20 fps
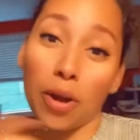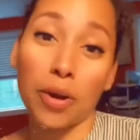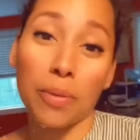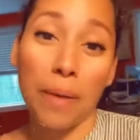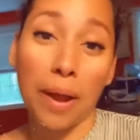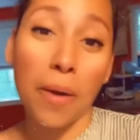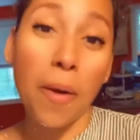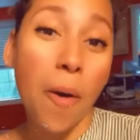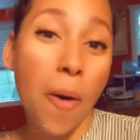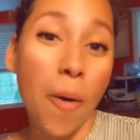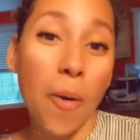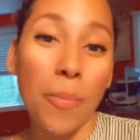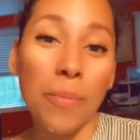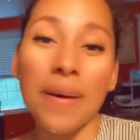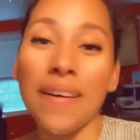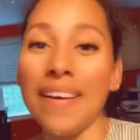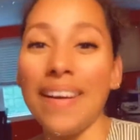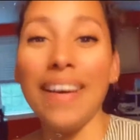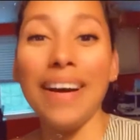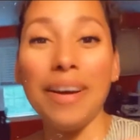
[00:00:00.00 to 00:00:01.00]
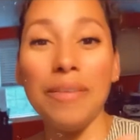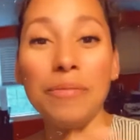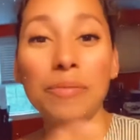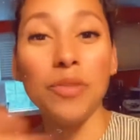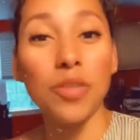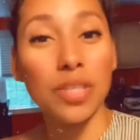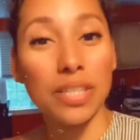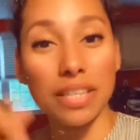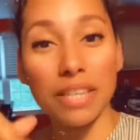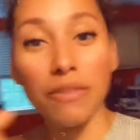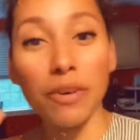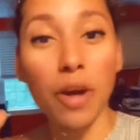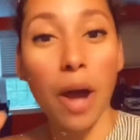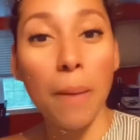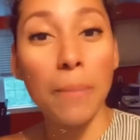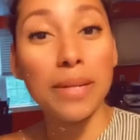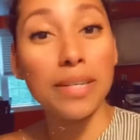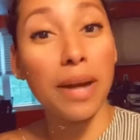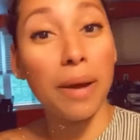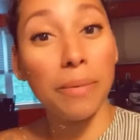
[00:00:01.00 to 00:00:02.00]
home um, just leave a
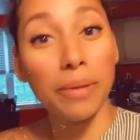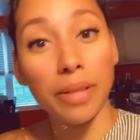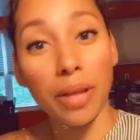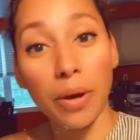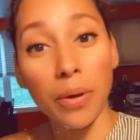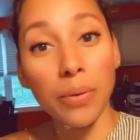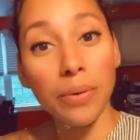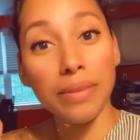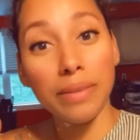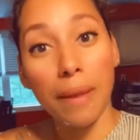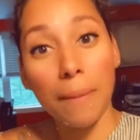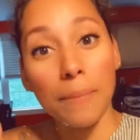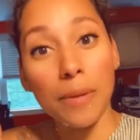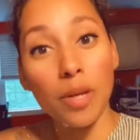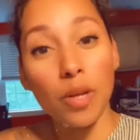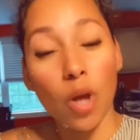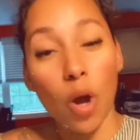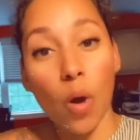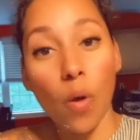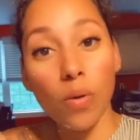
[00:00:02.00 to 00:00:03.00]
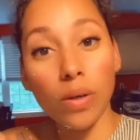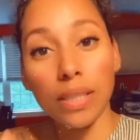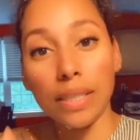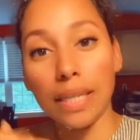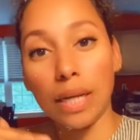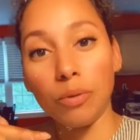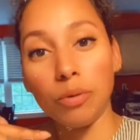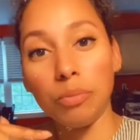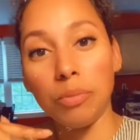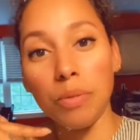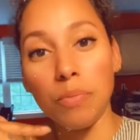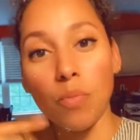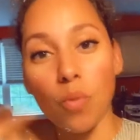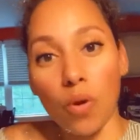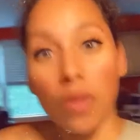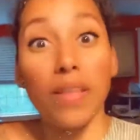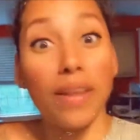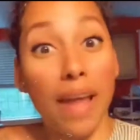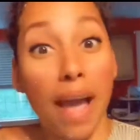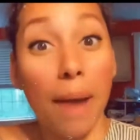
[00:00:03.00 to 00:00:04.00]
comment down below let me know and I would be more
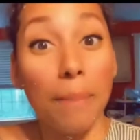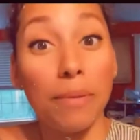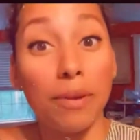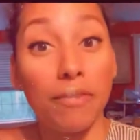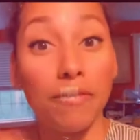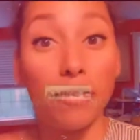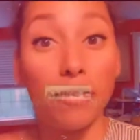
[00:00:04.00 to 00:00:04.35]
than happy to film